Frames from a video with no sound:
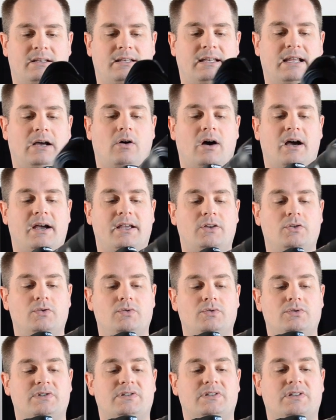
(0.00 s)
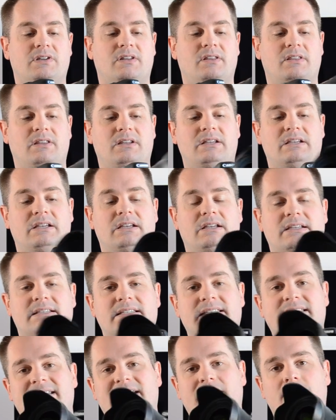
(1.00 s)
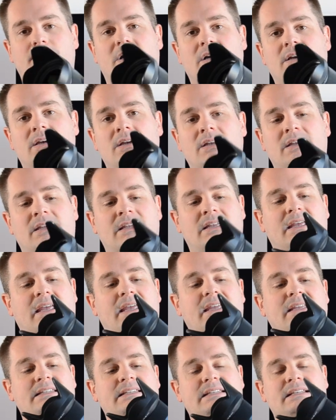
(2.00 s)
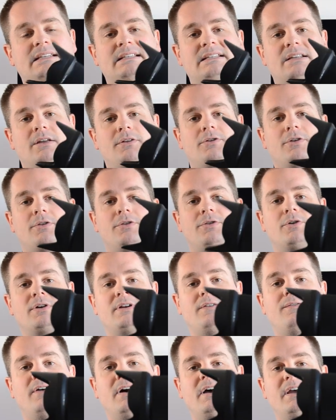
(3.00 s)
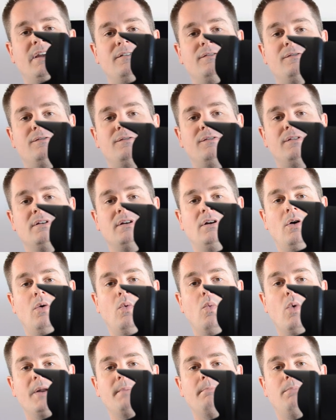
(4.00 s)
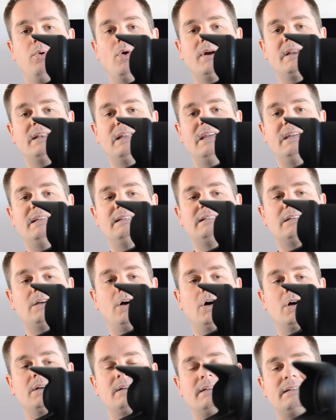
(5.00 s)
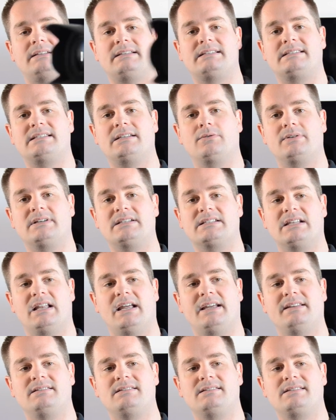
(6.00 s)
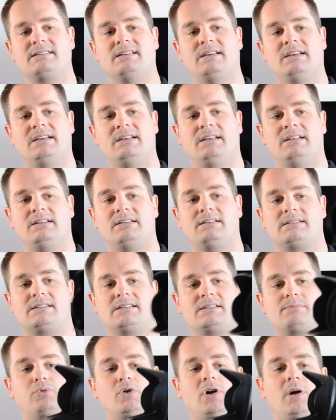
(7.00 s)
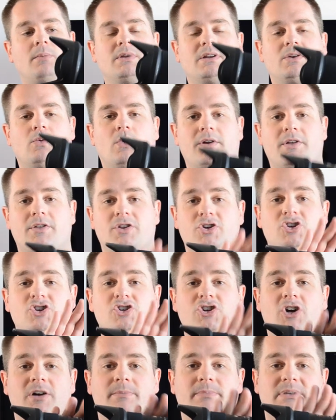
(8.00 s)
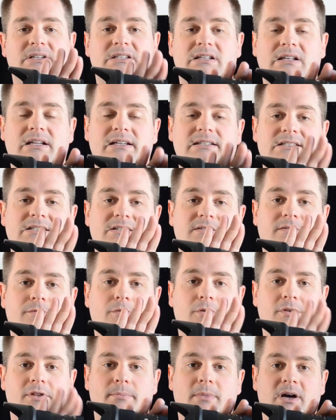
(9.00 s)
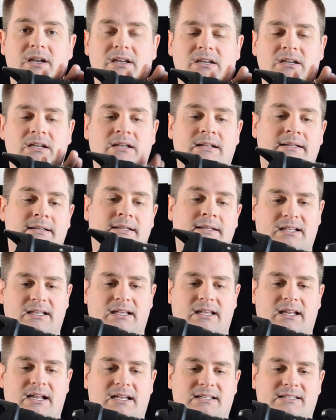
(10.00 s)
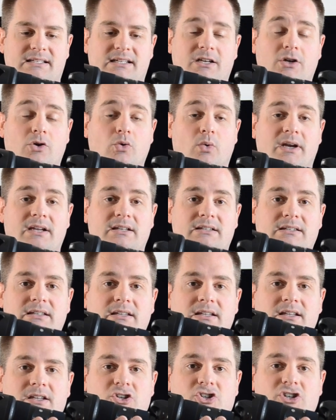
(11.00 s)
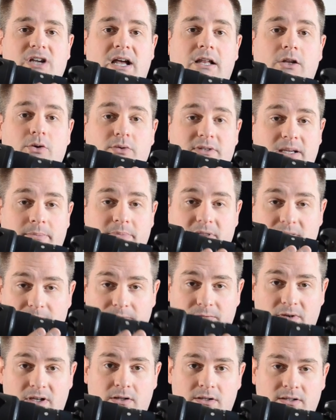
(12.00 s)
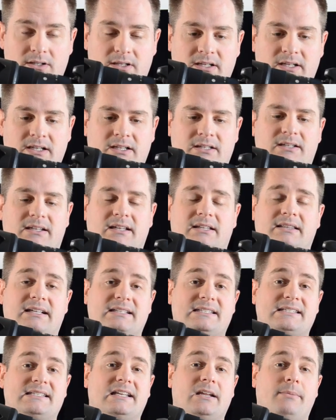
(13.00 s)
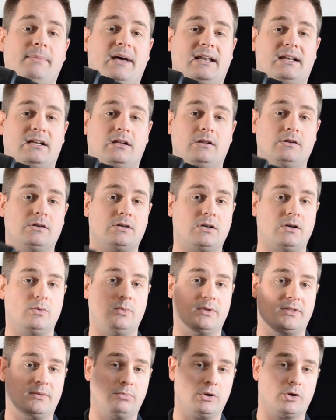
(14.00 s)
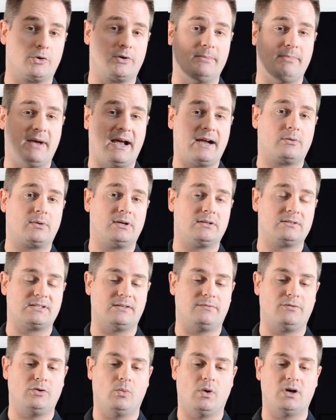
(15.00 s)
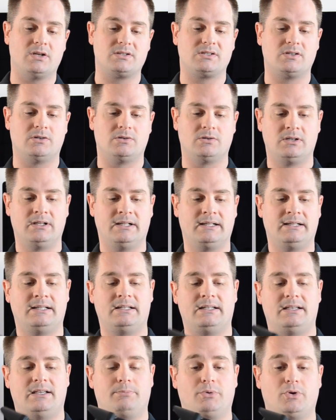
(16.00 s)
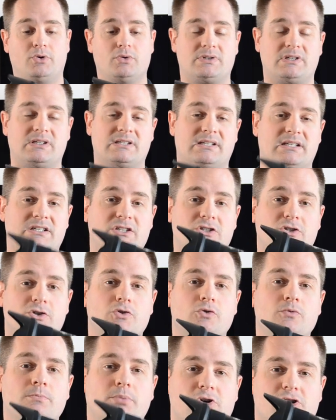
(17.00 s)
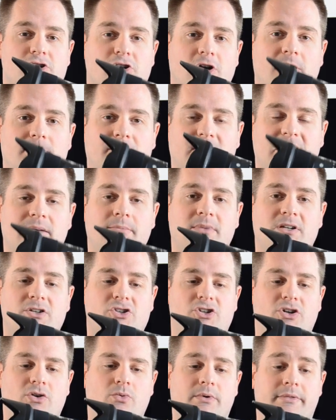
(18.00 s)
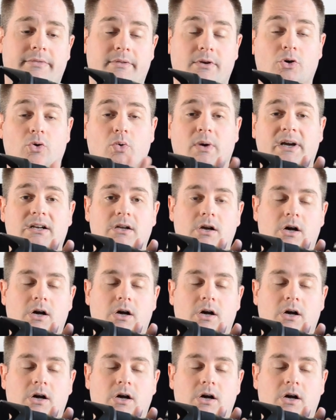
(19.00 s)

Now I use the Sigma eighteen to thirty-five one point eight Art Series lens. This is probably one of the sharpest lenses for the money. It has a great shallow depth of field to get that cinematic look with the blurry backgrounds if you want so. It produces a super sharp image with great